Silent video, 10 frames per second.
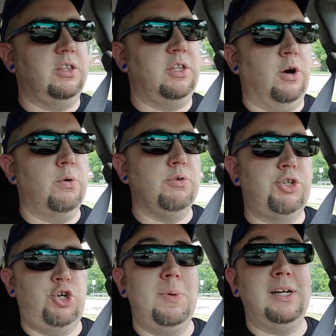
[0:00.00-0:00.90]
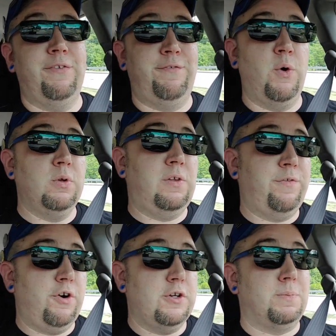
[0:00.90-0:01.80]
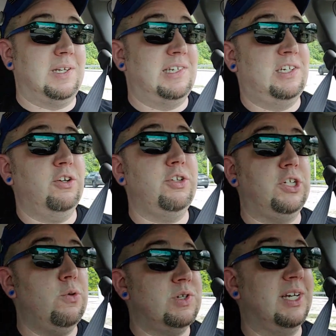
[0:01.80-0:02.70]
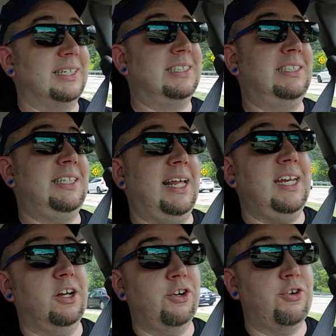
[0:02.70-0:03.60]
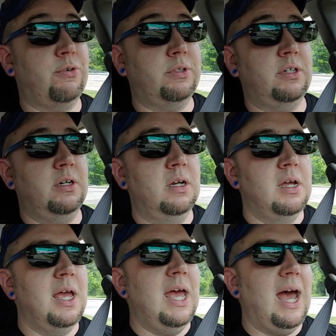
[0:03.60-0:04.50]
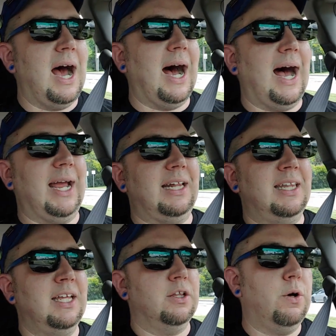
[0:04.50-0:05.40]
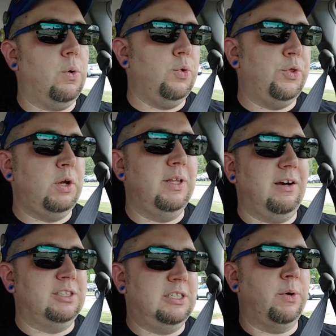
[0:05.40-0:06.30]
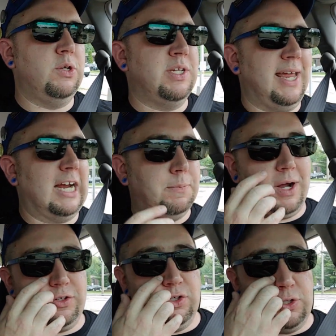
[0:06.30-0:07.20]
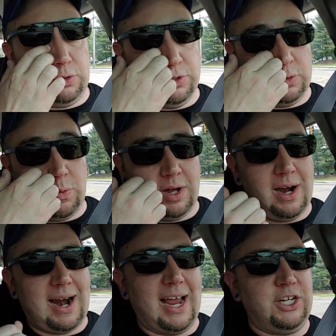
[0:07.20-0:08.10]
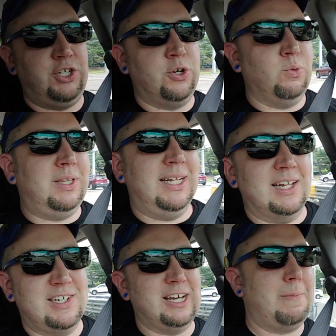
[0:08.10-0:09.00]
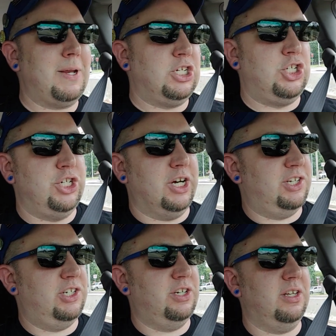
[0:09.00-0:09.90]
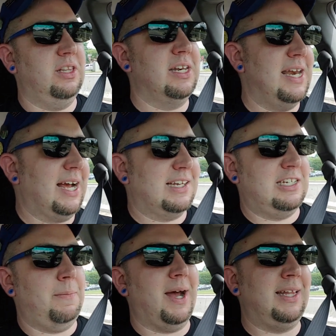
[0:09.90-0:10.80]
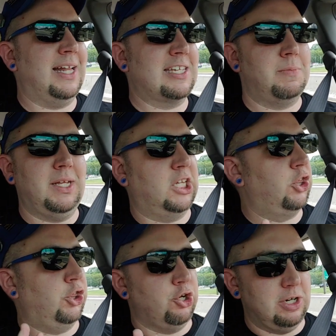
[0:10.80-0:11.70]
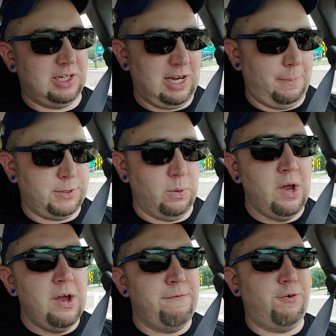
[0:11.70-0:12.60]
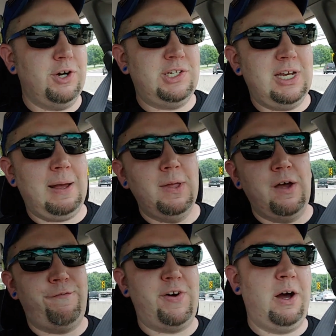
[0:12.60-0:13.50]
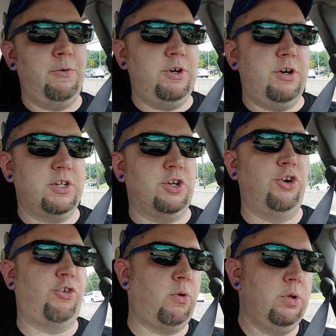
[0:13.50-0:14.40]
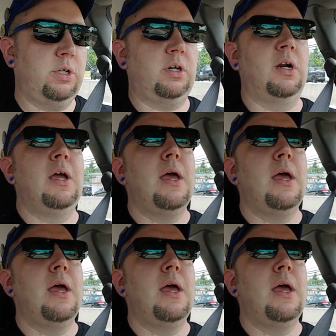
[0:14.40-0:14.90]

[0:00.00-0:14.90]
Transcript: the whole streaming to phones first, but still using a Stadia controller. I think the whole thing, they're still using Xbox controllers and whatnot. I don't think that's going to be just the next step. I think that's going to be like the third step. So first step, Founders, controller,